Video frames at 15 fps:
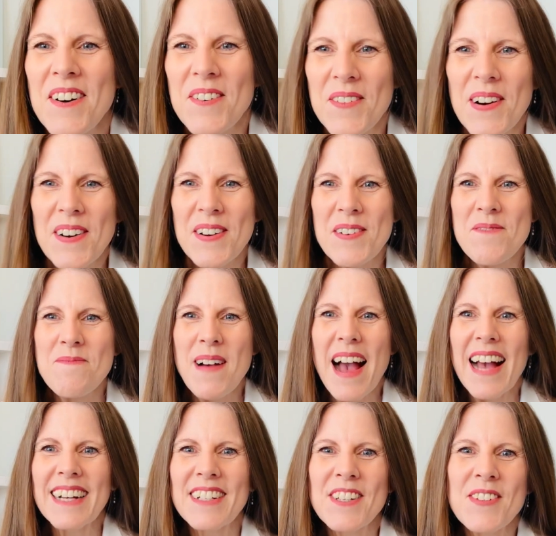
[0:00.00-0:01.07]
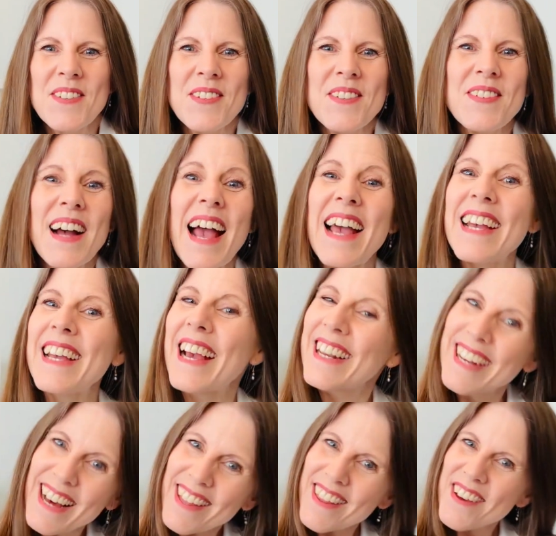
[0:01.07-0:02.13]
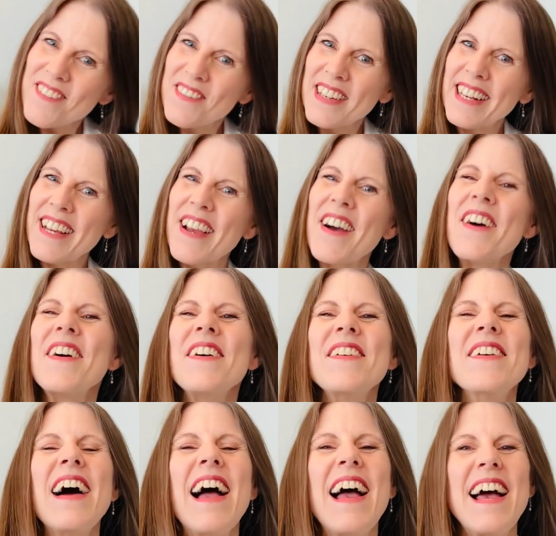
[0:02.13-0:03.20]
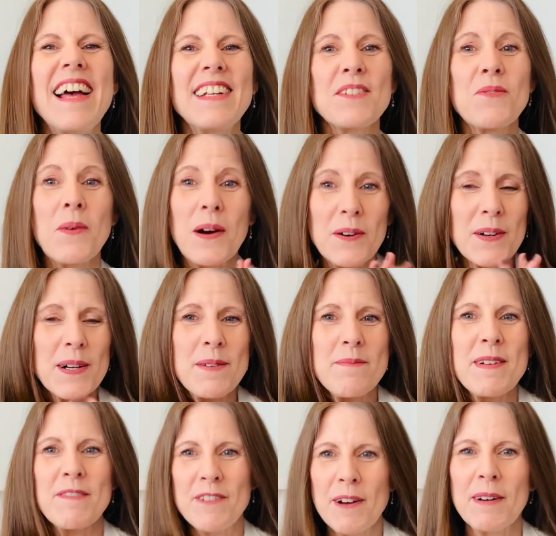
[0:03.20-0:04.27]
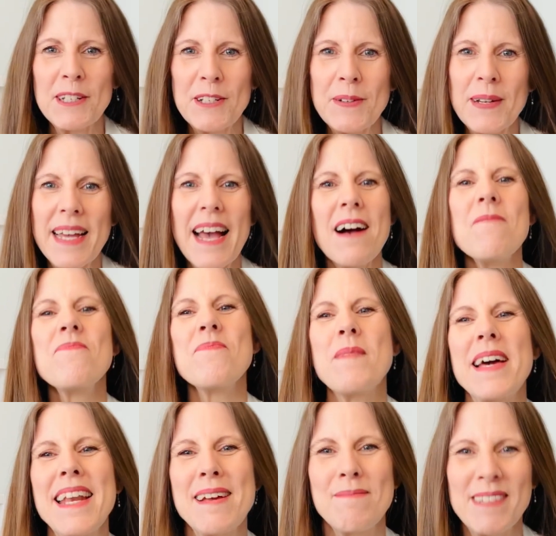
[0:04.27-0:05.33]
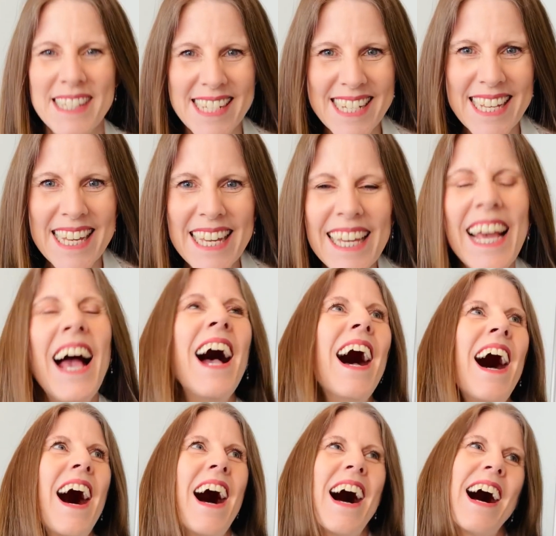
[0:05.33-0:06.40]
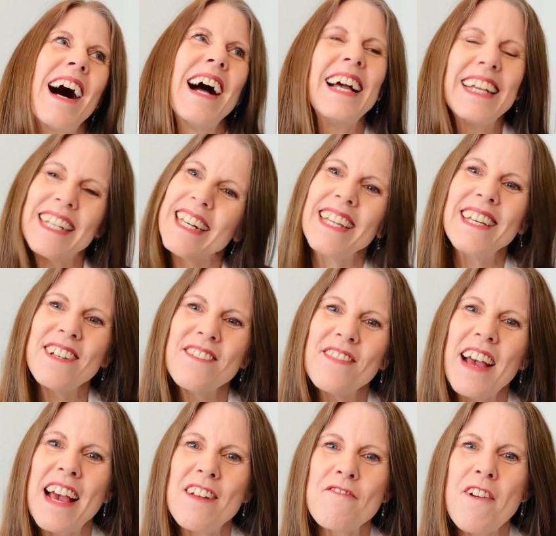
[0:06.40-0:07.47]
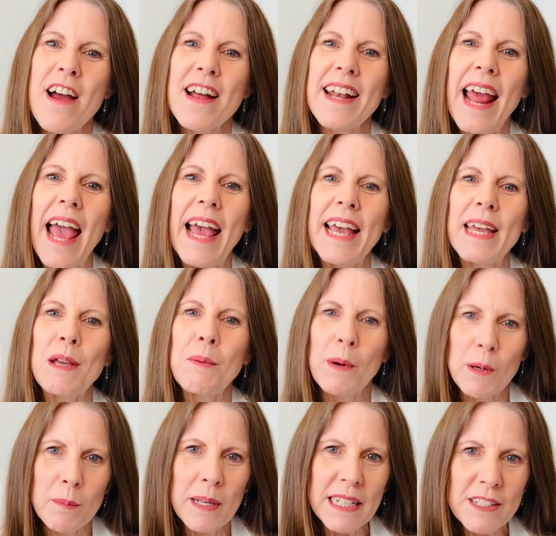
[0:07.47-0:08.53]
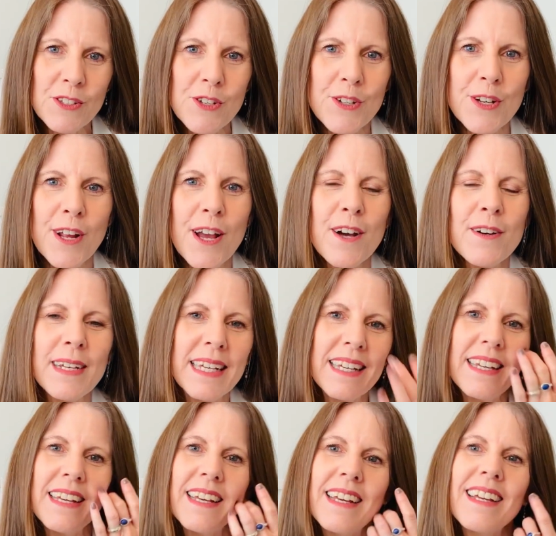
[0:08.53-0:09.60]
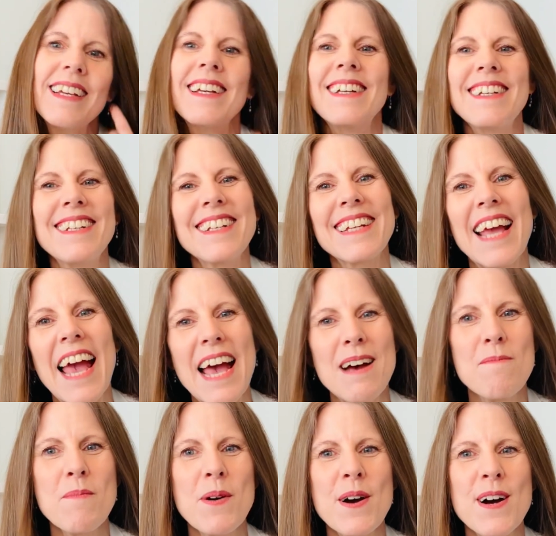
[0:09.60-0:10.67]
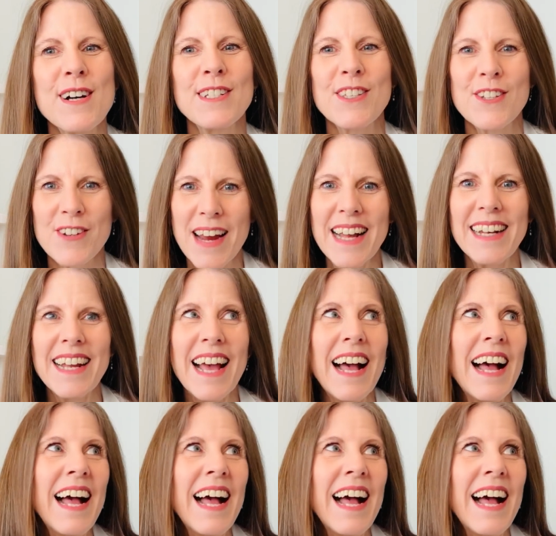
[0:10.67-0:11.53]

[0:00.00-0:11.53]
Welcome back to another video, and welcome if you're new here. My name is Dee. I live and run a wellbeing studio here in Canberra, Australia.